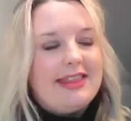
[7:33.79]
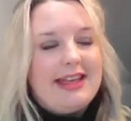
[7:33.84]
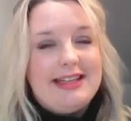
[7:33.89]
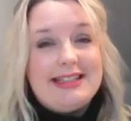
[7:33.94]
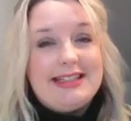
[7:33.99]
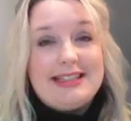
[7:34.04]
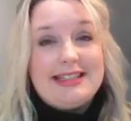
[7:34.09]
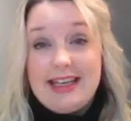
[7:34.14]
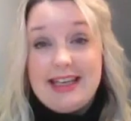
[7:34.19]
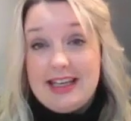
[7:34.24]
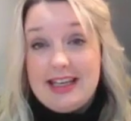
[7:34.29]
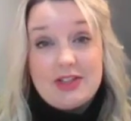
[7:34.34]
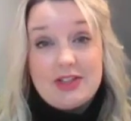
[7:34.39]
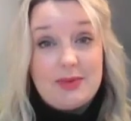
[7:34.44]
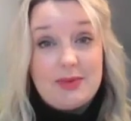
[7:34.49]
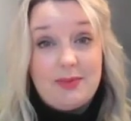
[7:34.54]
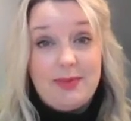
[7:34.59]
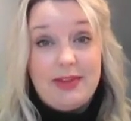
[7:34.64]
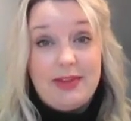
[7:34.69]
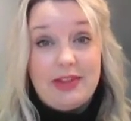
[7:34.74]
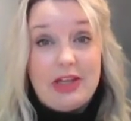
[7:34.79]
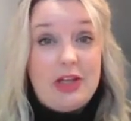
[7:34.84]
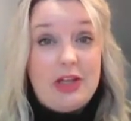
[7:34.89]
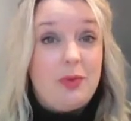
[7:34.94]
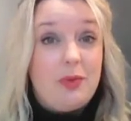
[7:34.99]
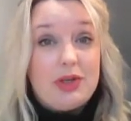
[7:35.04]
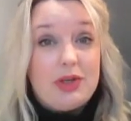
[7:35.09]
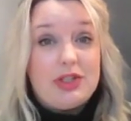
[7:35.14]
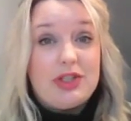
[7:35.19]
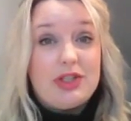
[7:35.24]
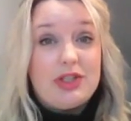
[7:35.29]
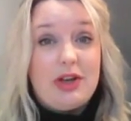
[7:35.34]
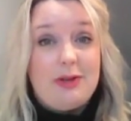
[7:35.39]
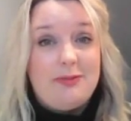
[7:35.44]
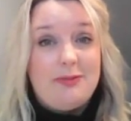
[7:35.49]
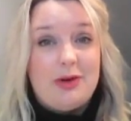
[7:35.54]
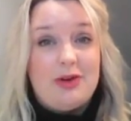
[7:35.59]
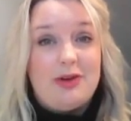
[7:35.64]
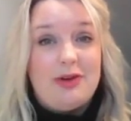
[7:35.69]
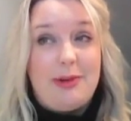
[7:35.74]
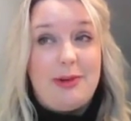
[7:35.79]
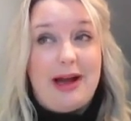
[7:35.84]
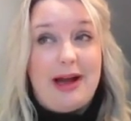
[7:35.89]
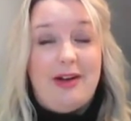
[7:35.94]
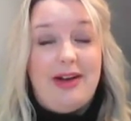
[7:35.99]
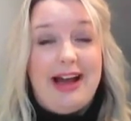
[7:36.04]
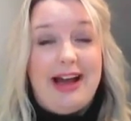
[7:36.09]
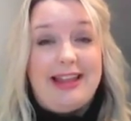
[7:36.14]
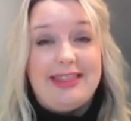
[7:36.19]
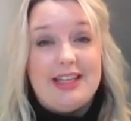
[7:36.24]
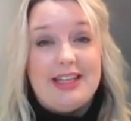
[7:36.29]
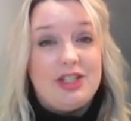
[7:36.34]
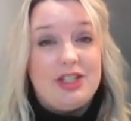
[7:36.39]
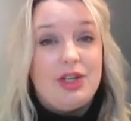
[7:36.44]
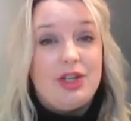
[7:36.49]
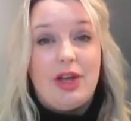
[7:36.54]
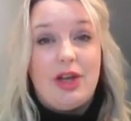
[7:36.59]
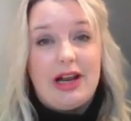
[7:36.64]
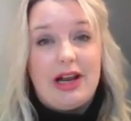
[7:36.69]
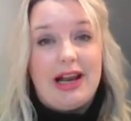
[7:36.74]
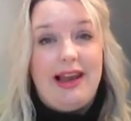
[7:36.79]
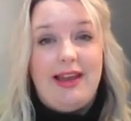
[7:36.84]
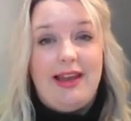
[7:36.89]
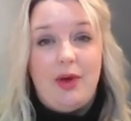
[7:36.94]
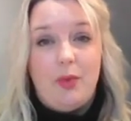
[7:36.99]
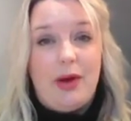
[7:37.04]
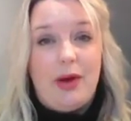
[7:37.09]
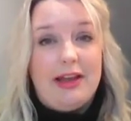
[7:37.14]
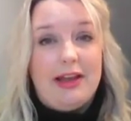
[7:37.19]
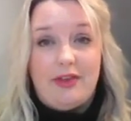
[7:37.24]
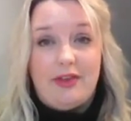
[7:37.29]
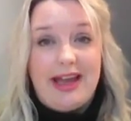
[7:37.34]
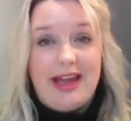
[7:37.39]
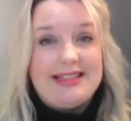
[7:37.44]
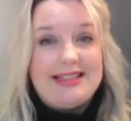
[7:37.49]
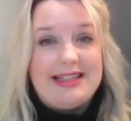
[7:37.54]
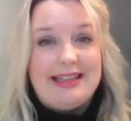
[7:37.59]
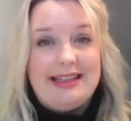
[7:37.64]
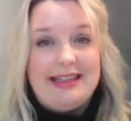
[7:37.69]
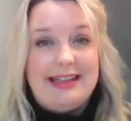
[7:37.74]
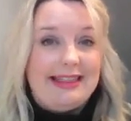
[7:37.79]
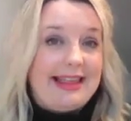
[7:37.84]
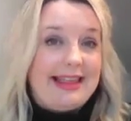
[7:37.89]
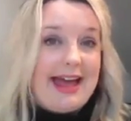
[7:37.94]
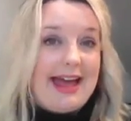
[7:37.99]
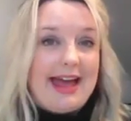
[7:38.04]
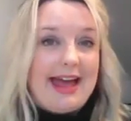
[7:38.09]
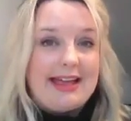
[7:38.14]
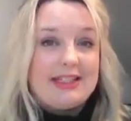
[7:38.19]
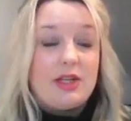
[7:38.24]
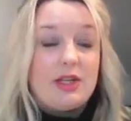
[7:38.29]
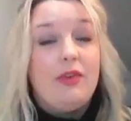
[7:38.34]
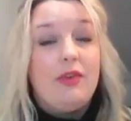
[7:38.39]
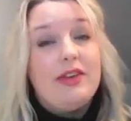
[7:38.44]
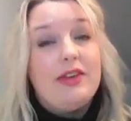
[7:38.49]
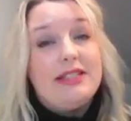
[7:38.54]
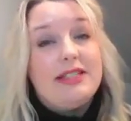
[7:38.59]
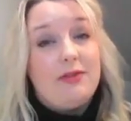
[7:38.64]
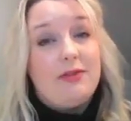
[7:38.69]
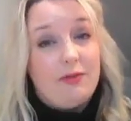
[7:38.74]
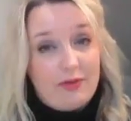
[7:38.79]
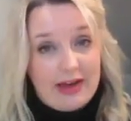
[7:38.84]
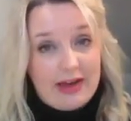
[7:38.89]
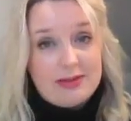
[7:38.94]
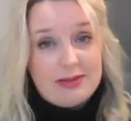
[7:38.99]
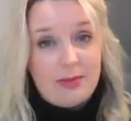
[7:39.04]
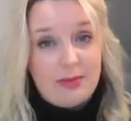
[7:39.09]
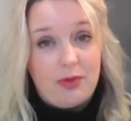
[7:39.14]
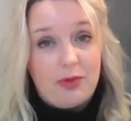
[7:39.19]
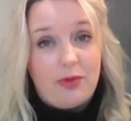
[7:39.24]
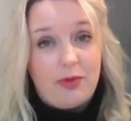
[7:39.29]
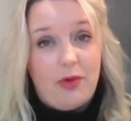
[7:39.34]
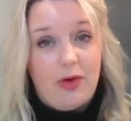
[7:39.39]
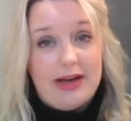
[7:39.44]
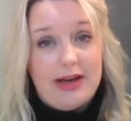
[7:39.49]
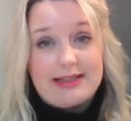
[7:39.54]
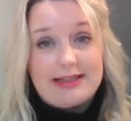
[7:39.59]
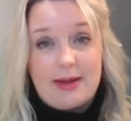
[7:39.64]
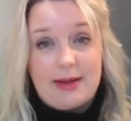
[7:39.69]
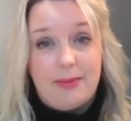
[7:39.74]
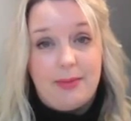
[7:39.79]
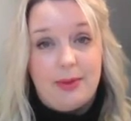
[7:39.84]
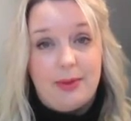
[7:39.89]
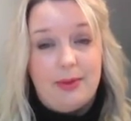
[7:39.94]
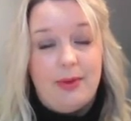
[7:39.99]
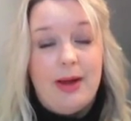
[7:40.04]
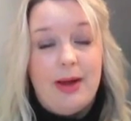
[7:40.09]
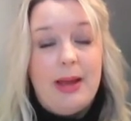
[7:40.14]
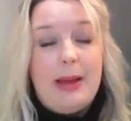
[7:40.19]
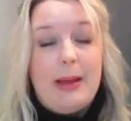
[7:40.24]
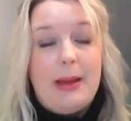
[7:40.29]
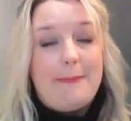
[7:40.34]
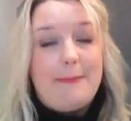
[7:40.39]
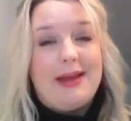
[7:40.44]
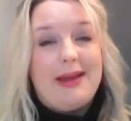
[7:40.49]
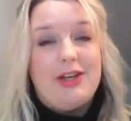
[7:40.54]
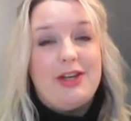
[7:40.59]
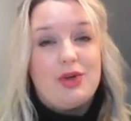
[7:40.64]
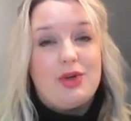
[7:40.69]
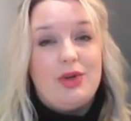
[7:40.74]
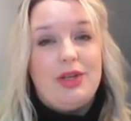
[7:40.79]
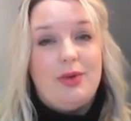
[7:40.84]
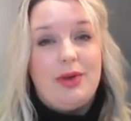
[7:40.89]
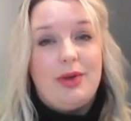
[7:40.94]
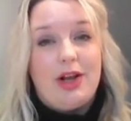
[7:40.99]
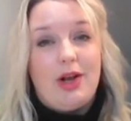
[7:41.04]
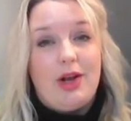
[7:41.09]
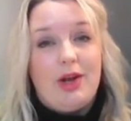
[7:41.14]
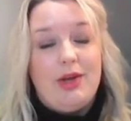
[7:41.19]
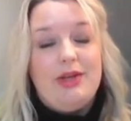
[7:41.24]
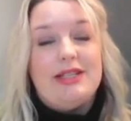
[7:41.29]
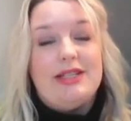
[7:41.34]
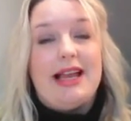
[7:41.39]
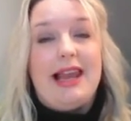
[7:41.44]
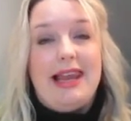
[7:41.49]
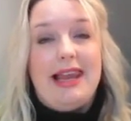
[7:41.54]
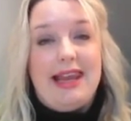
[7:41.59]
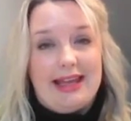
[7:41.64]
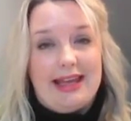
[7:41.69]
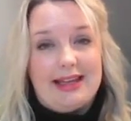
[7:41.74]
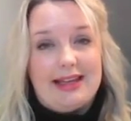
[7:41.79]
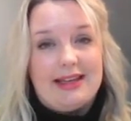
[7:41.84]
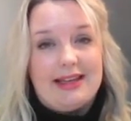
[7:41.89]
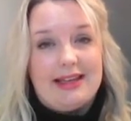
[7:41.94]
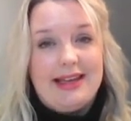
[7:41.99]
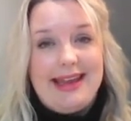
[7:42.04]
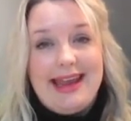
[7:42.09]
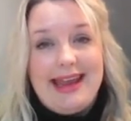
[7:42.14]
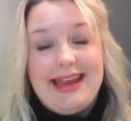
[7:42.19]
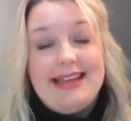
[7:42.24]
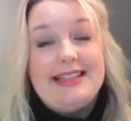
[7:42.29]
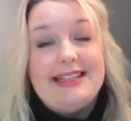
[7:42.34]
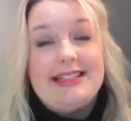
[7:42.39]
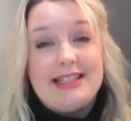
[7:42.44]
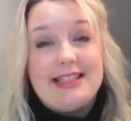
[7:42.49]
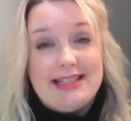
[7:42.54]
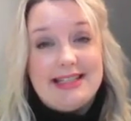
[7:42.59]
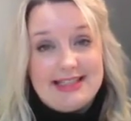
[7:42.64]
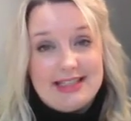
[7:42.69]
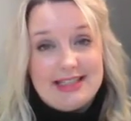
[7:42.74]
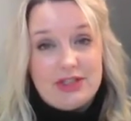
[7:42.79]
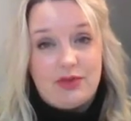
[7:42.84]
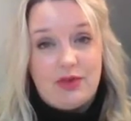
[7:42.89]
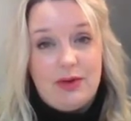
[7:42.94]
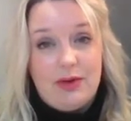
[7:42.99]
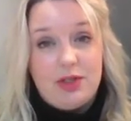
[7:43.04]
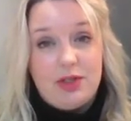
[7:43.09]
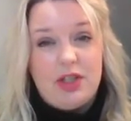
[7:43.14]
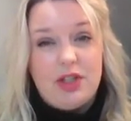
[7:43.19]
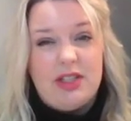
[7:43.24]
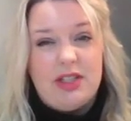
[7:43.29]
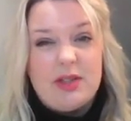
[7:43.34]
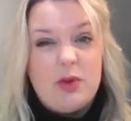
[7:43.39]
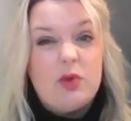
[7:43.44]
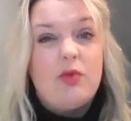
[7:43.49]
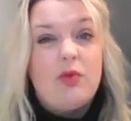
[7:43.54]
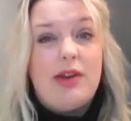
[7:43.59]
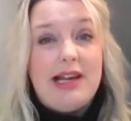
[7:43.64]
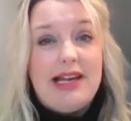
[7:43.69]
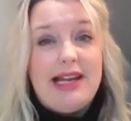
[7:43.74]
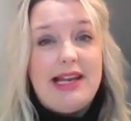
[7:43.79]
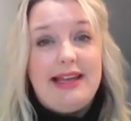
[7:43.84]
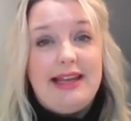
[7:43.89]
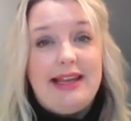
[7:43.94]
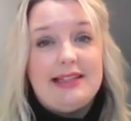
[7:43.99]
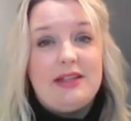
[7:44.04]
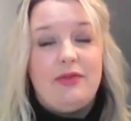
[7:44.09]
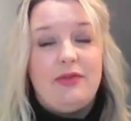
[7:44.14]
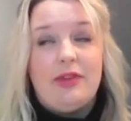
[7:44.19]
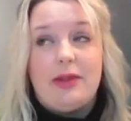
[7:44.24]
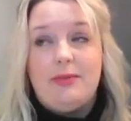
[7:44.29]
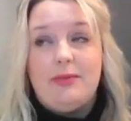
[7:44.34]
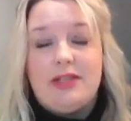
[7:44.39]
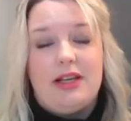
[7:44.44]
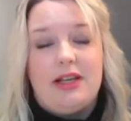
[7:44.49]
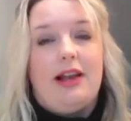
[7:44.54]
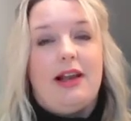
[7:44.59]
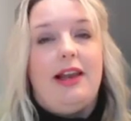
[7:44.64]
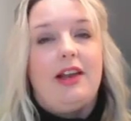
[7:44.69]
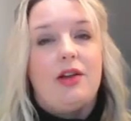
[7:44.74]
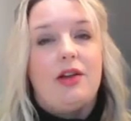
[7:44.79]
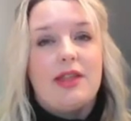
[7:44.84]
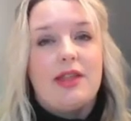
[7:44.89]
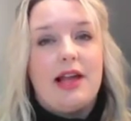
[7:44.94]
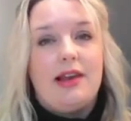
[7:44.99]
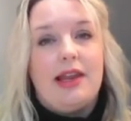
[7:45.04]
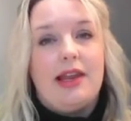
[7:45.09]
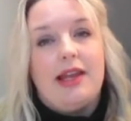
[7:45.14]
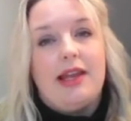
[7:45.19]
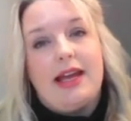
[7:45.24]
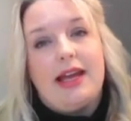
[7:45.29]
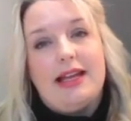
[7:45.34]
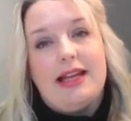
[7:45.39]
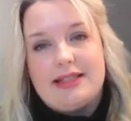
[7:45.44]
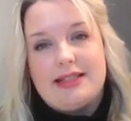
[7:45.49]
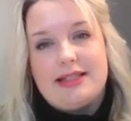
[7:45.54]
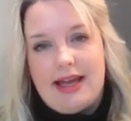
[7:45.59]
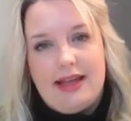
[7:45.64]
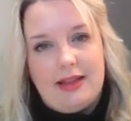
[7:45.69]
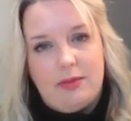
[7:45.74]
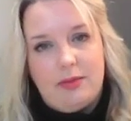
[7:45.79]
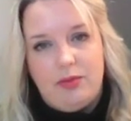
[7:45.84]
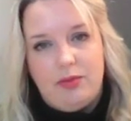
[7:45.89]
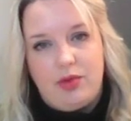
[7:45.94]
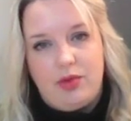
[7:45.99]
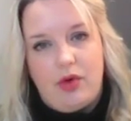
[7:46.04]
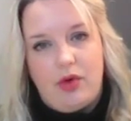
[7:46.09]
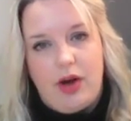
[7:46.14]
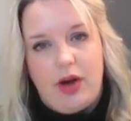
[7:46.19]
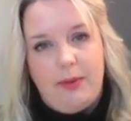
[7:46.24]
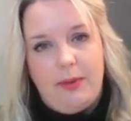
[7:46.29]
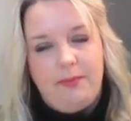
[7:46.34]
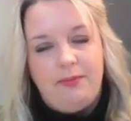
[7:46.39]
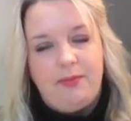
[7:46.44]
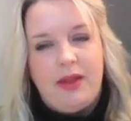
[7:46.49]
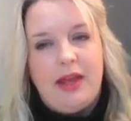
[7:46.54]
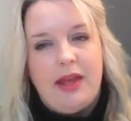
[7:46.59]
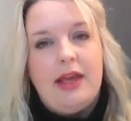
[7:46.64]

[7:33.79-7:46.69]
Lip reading: than seeing something that you want to know more about and there's no clear way of getting there. So if it's in Facebook, for example, make sure you include a link into the description, so it's really easy for them to click on that link and take them through.